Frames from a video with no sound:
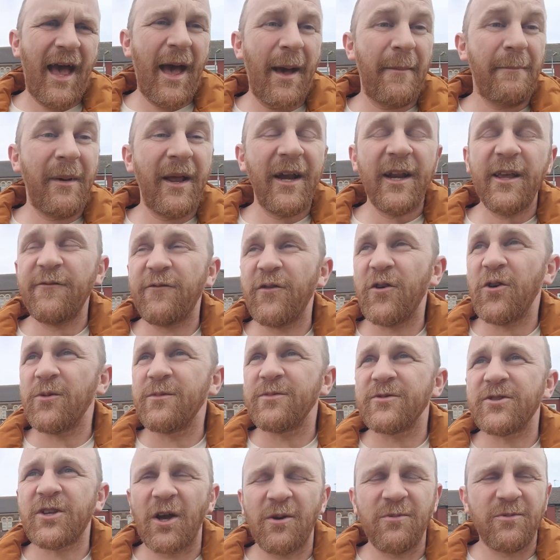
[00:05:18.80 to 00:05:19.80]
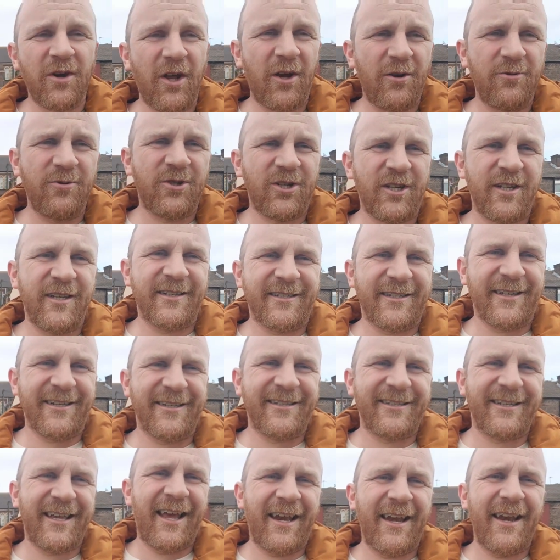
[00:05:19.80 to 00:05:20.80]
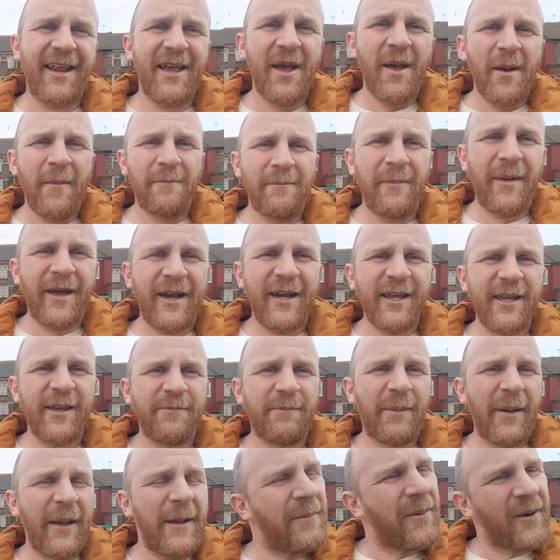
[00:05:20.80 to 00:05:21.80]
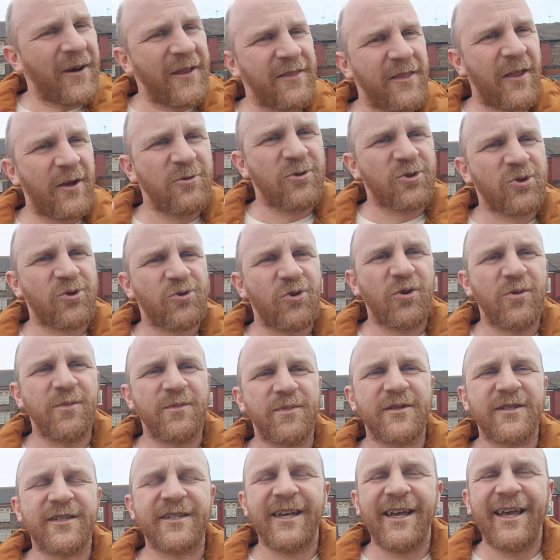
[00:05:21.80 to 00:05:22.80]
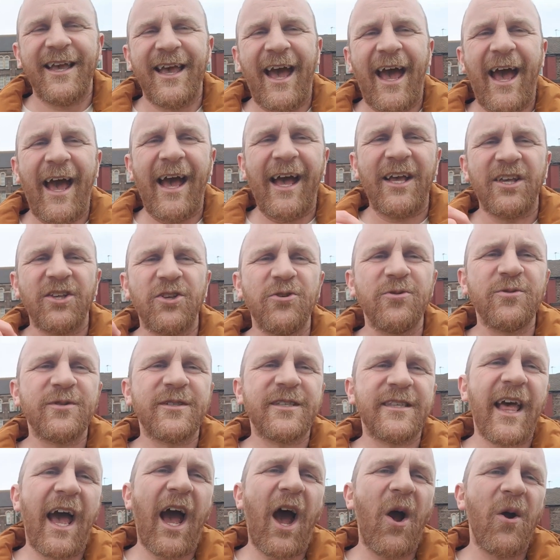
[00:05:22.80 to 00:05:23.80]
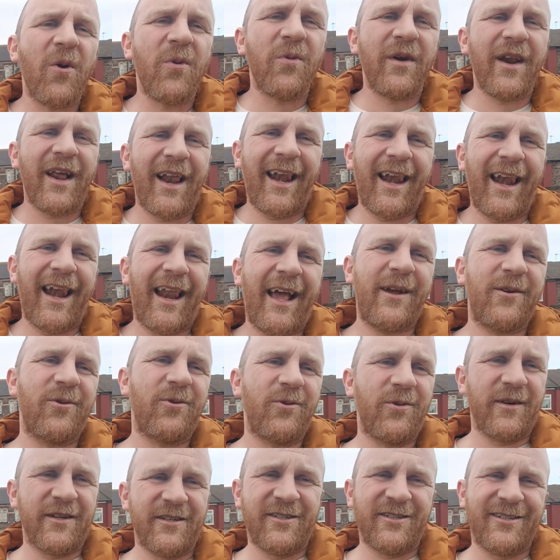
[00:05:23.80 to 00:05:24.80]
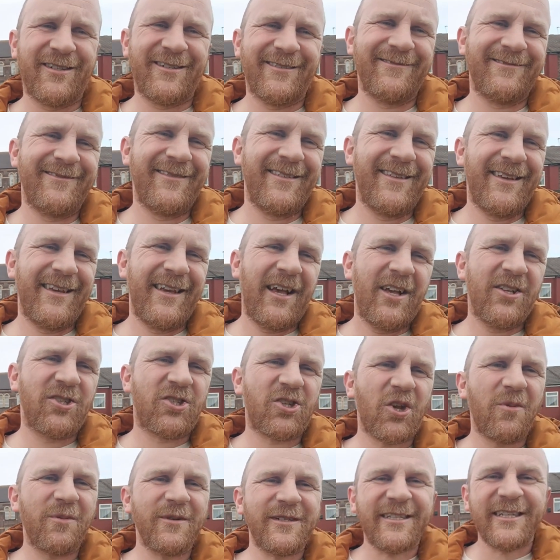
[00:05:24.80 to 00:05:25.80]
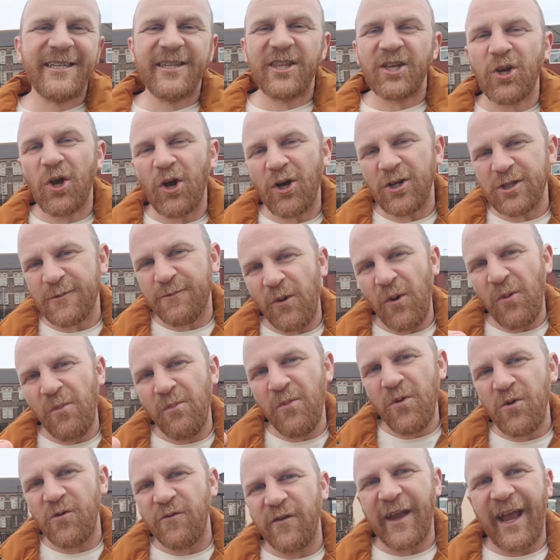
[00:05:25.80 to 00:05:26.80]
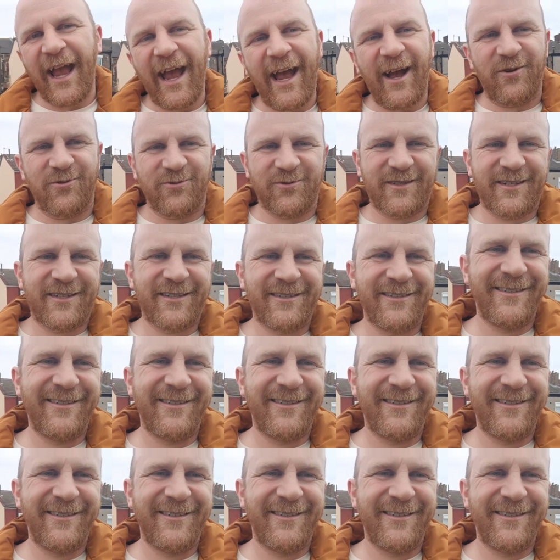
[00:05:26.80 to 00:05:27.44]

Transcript: many of whom don't know Jesus, and many people in those groups are using their own language. And so we see the gospel moving out.